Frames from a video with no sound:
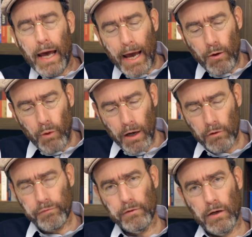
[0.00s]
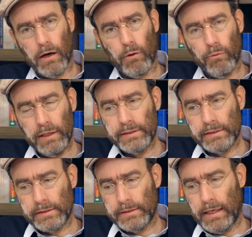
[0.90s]
And one of the
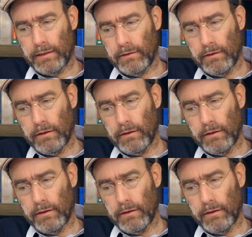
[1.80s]
reasons that